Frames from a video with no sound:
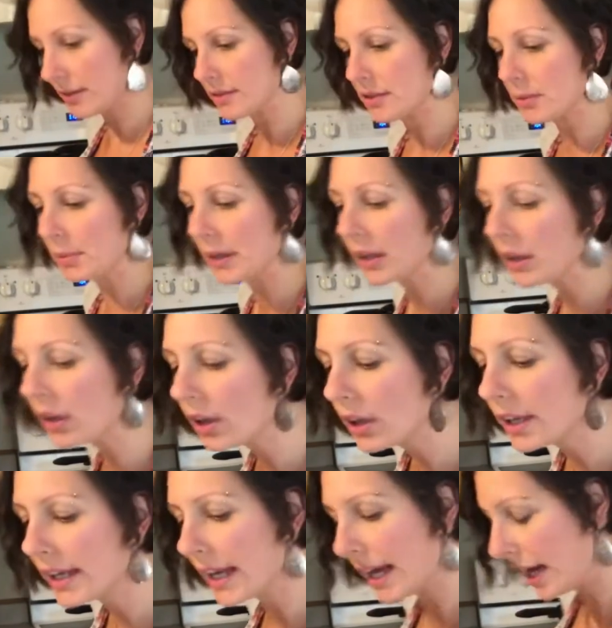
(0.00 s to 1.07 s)
will be good.
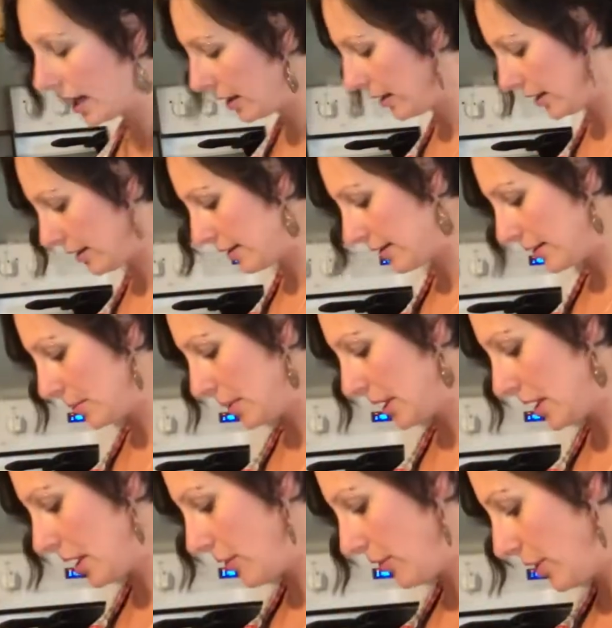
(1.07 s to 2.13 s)
Yeah, I think this will be
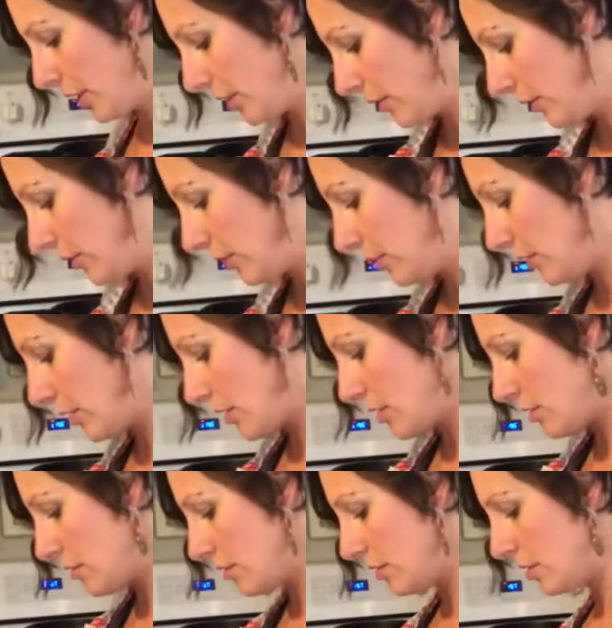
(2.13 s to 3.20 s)
enough here. So,